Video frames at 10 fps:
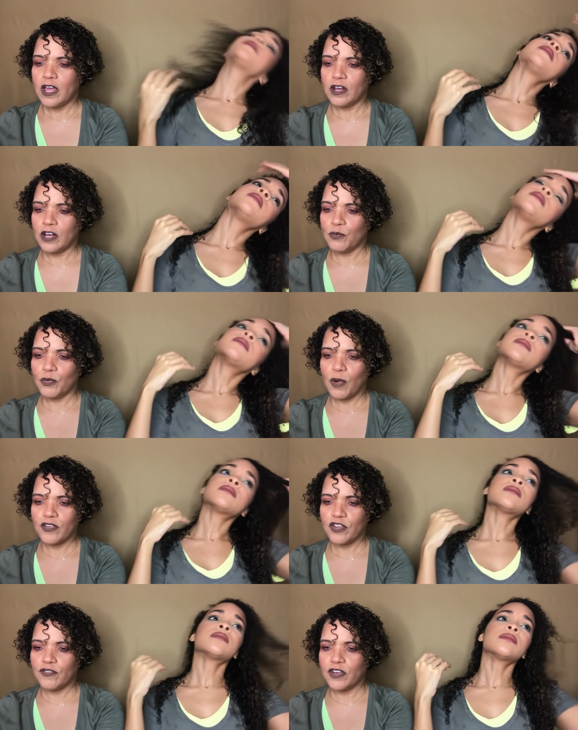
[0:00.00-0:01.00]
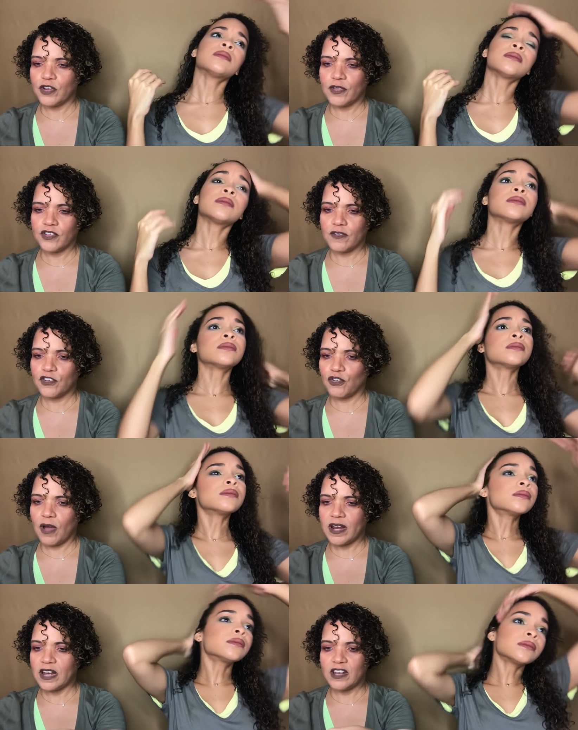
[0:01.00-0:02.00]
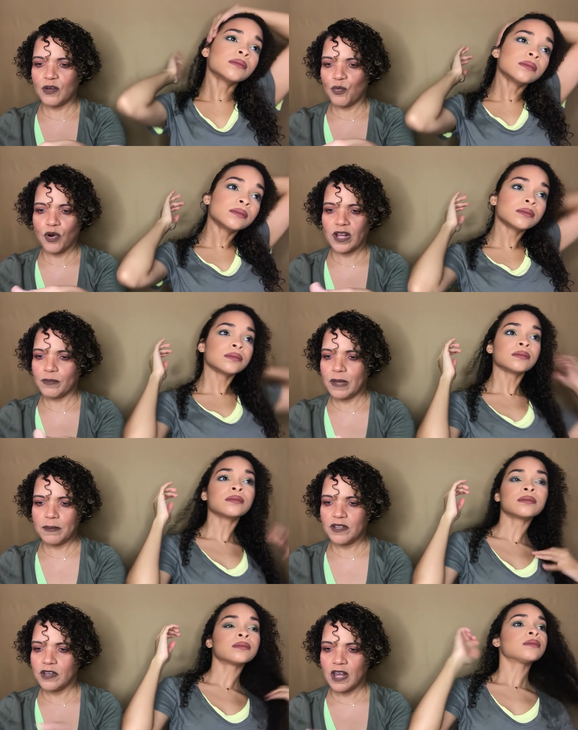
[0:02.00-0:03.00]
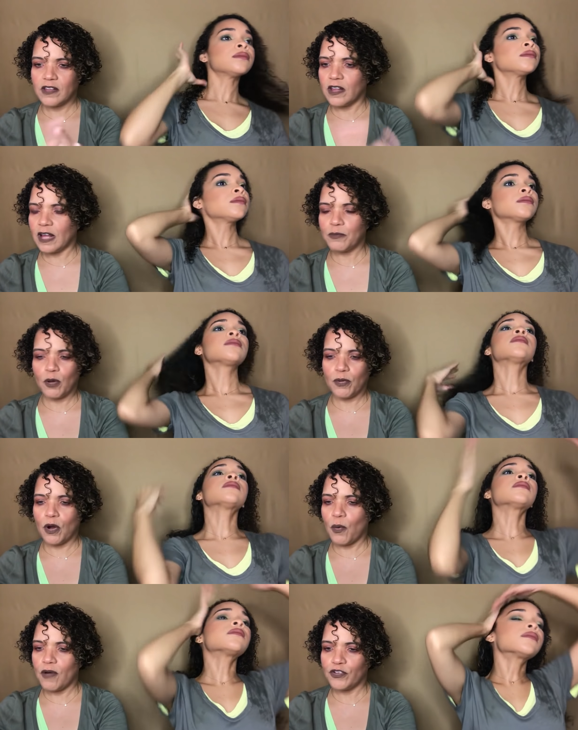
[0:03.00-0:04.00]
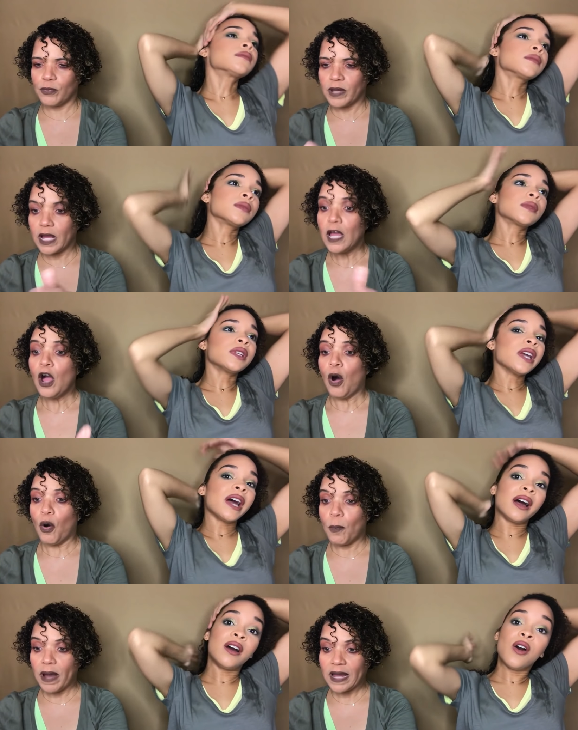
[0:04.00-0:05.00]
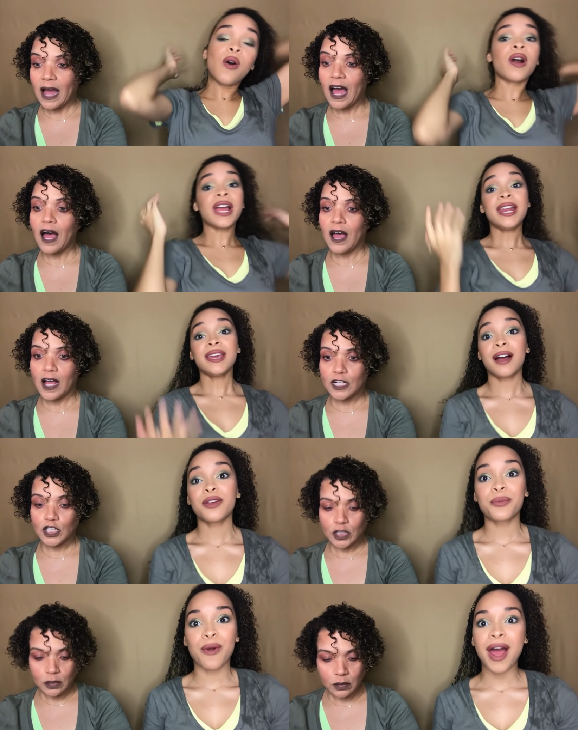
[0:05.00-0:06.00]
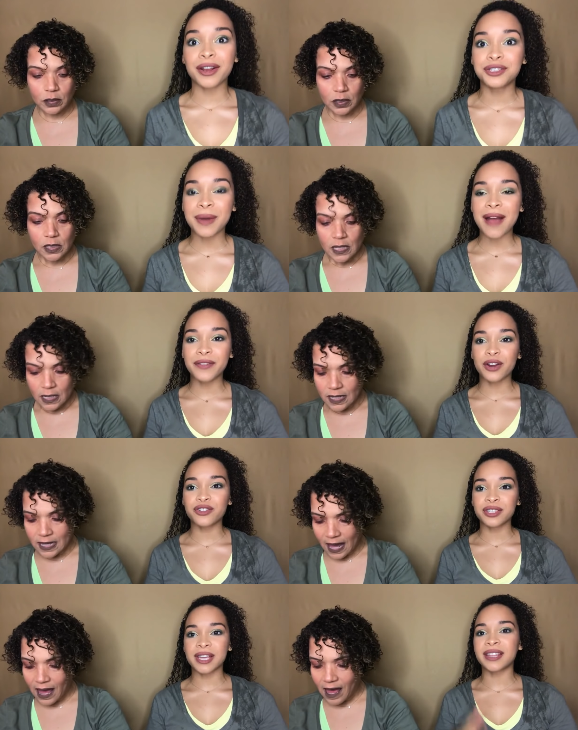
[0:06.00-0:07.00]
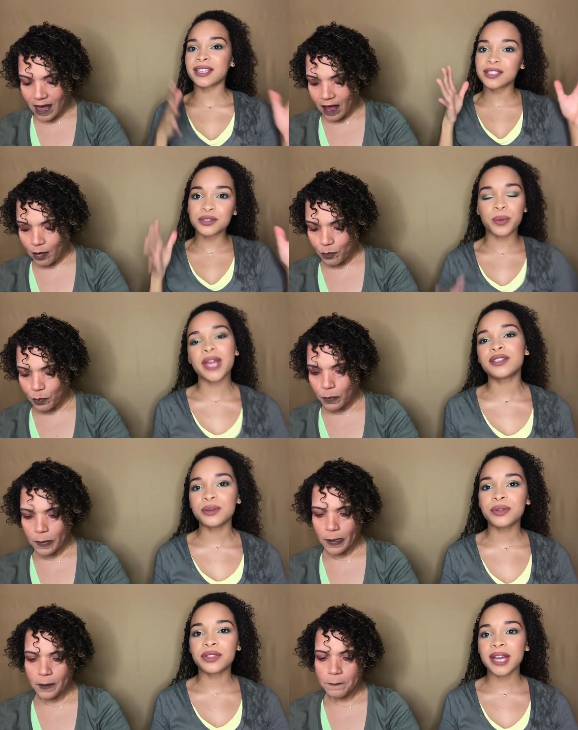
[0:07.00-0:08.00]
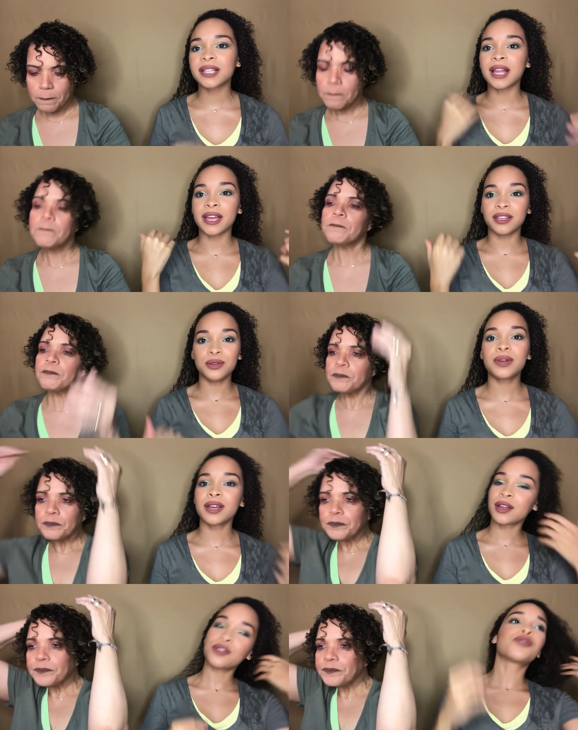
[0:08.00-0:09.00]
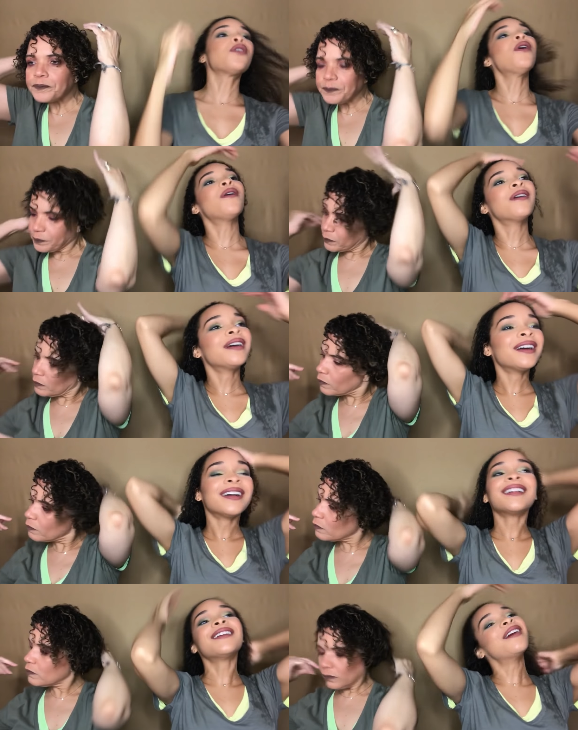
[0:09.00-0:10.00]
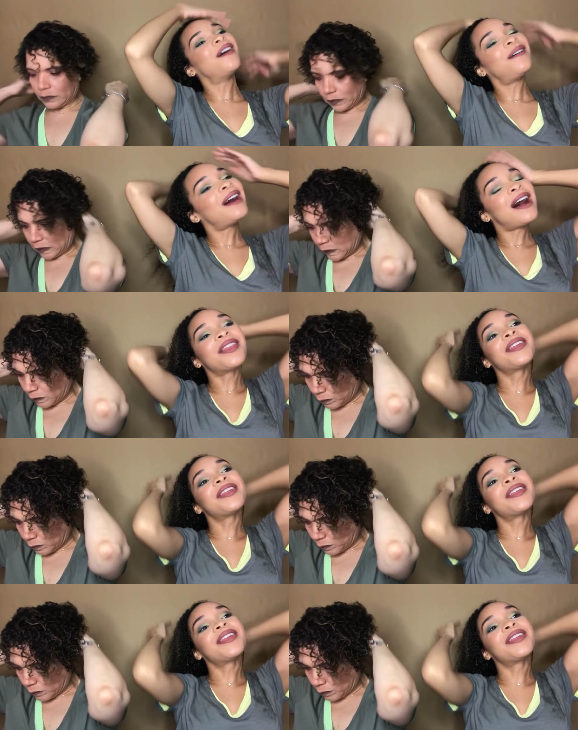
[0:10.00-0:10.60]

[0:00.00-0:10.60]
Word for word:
Speaker 1: And anyone watching the video that's ever tried it and it didn't work, like maybe today the light bulb will go off and you'll be like,
Speaker 2: oh my God. Or any other products you have that are just like, this is way too thick. Like, you can control, you know, how